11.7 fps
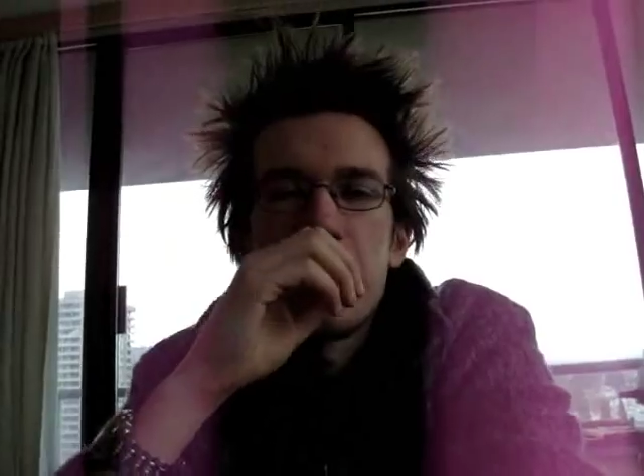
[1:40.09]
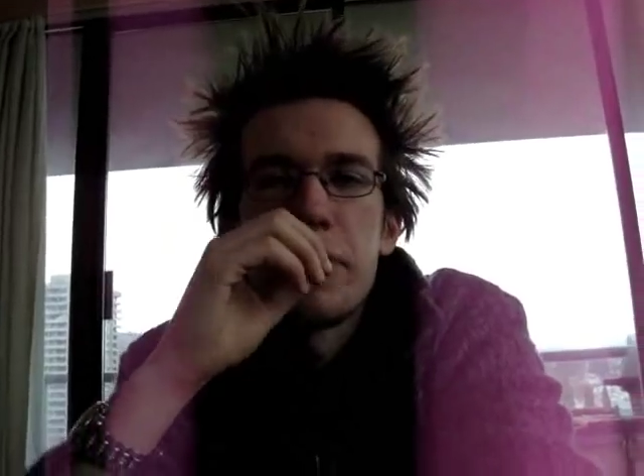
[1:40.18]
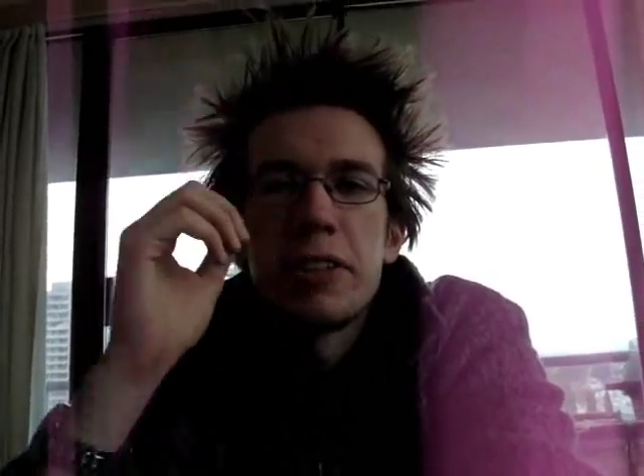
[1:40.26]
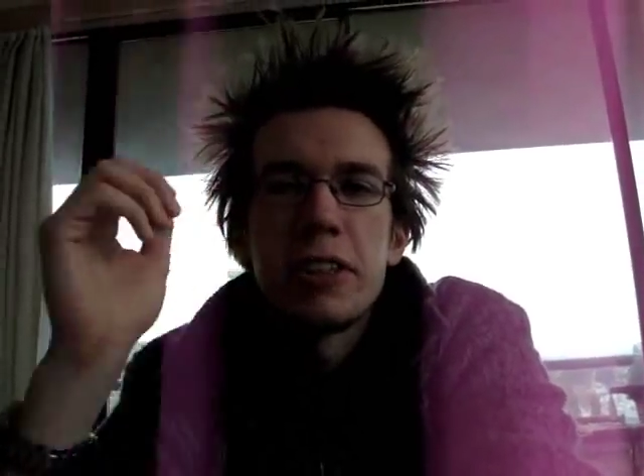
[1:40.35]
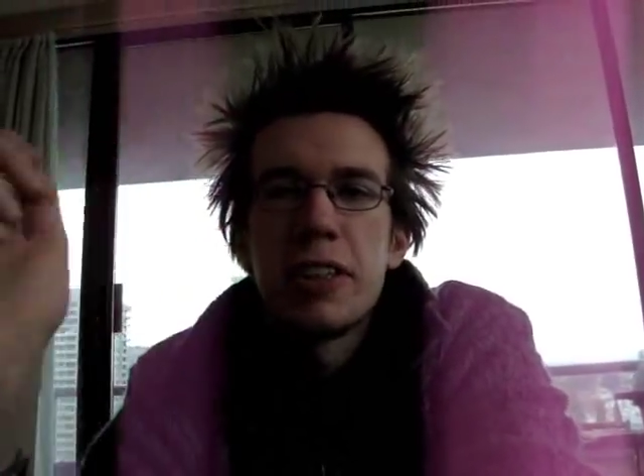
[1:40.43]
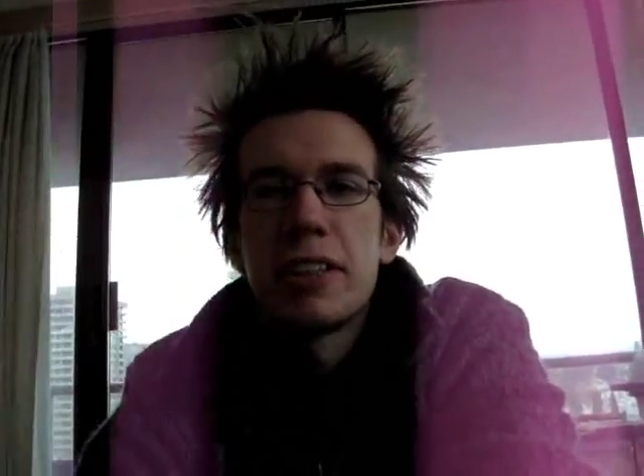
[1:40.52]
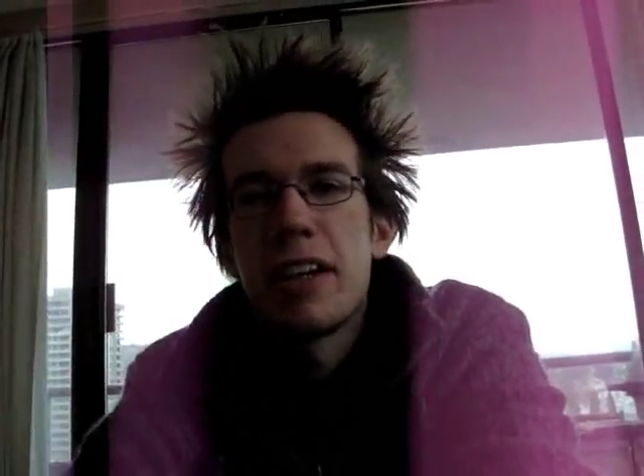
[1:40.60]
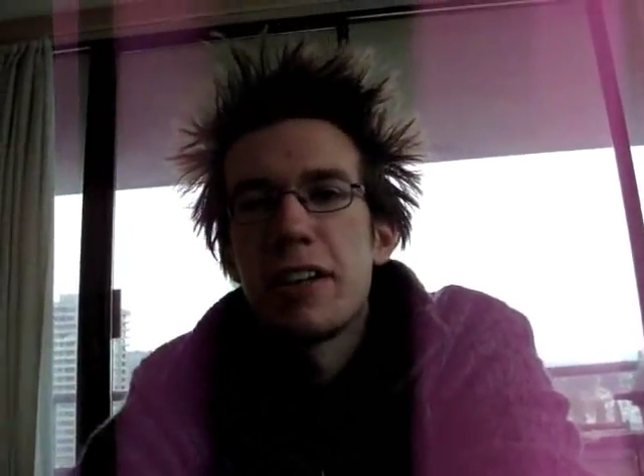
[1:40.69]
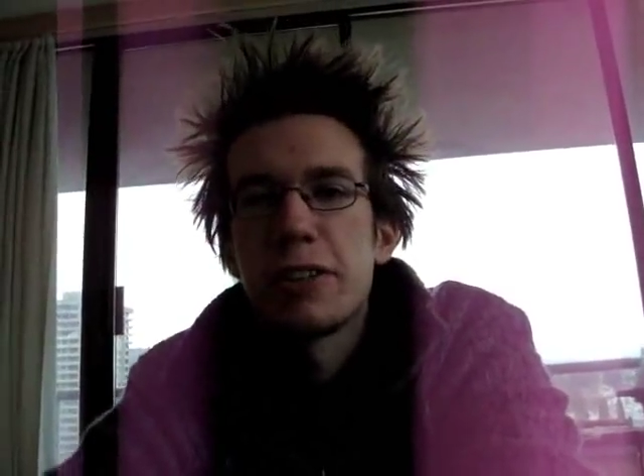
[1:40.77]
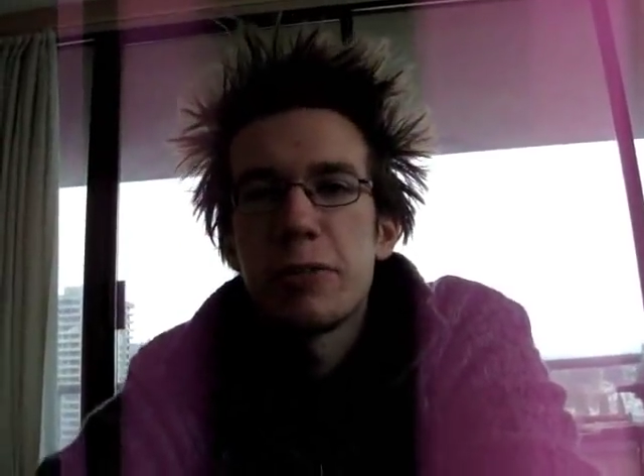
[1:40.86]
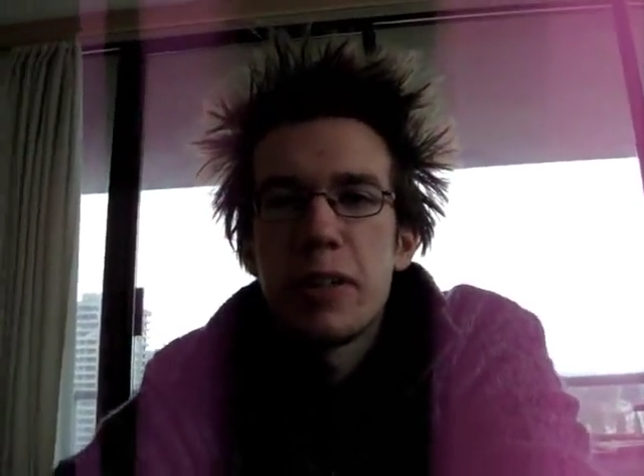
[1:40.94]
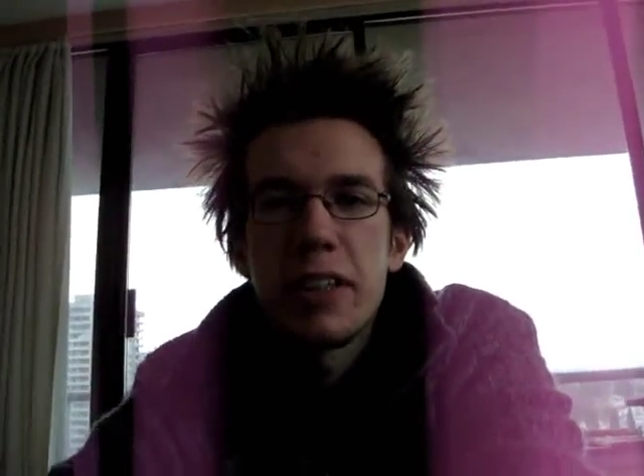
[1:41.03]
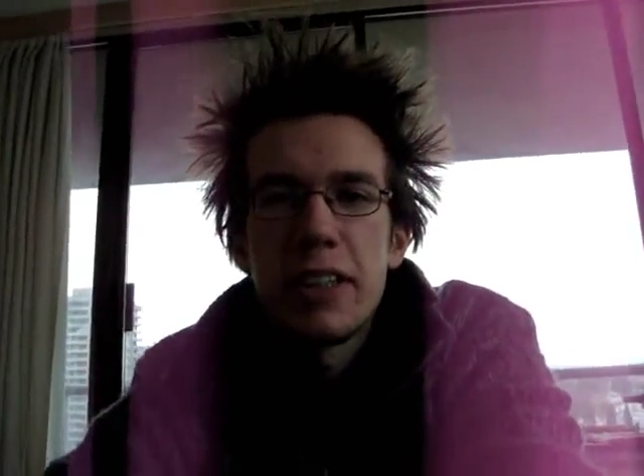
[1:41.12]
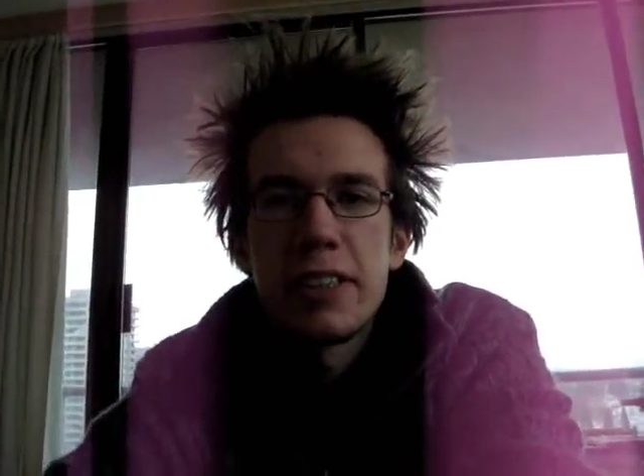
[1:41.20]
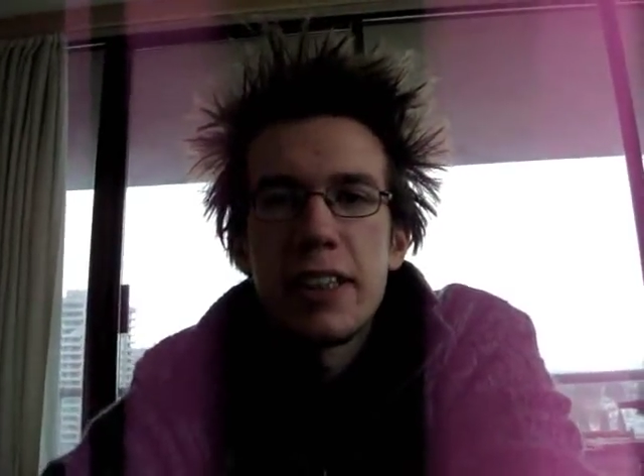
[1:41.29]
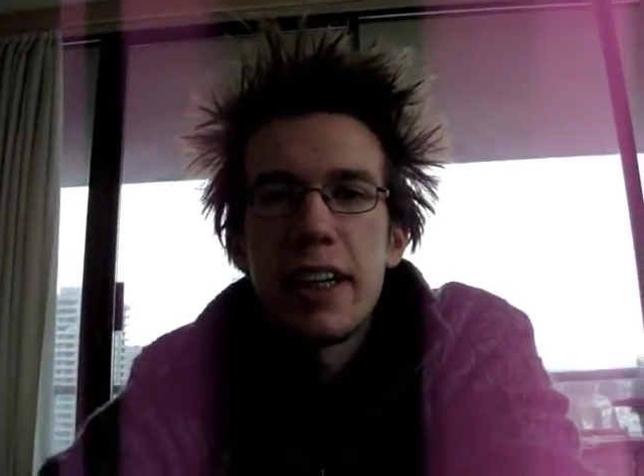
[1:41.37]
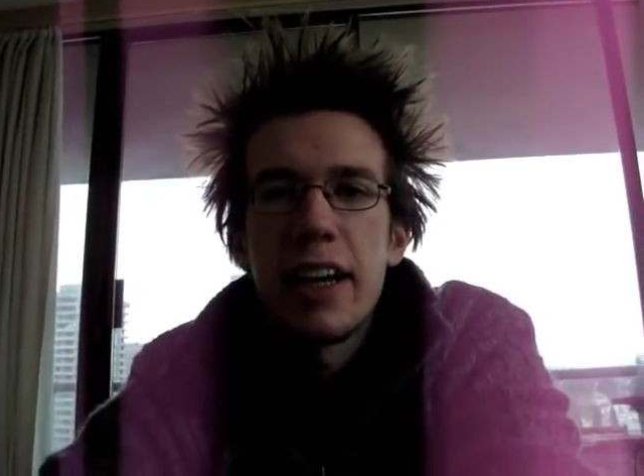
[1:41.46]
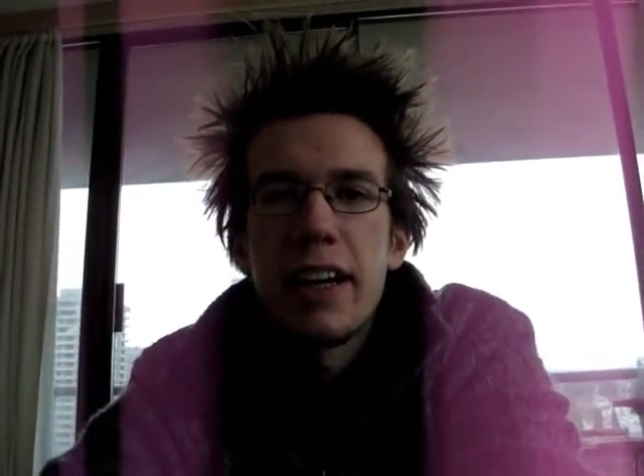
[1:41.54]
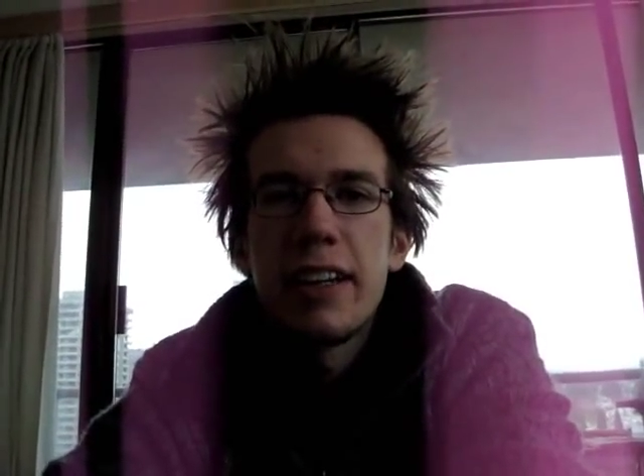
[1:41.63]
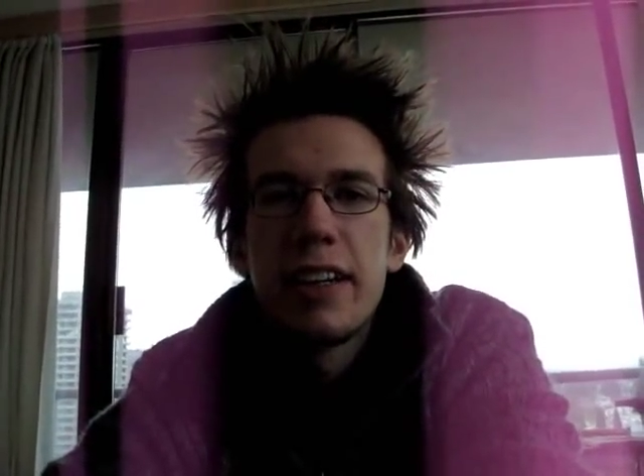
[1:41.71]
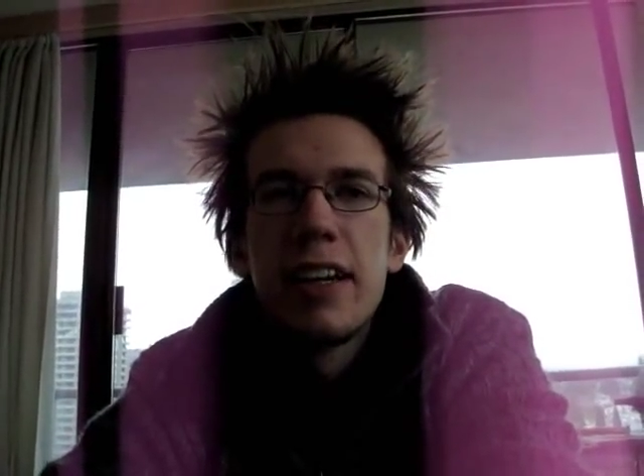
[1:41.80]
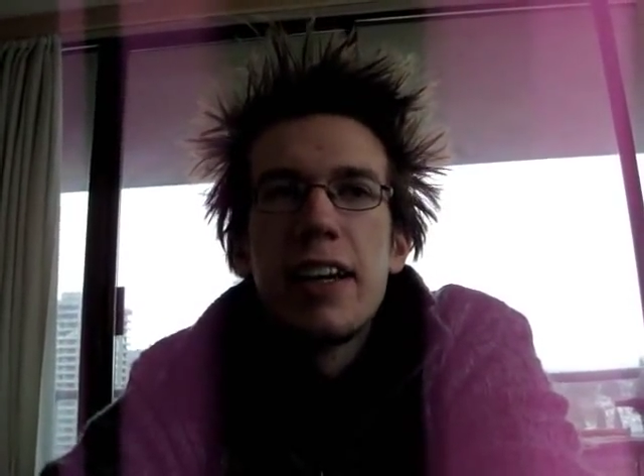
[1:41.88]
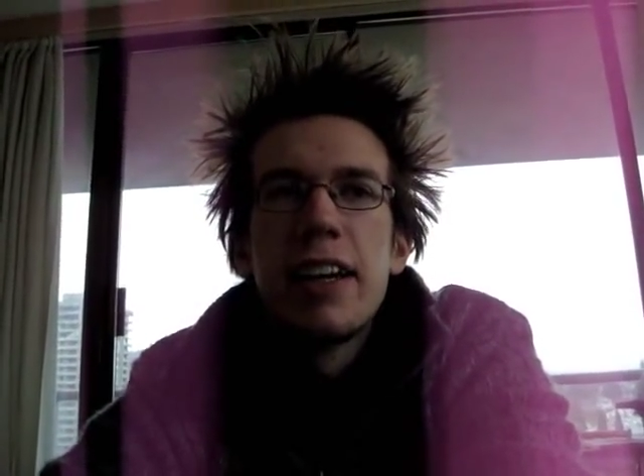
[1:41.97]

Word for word: munching it down as quickly as I can.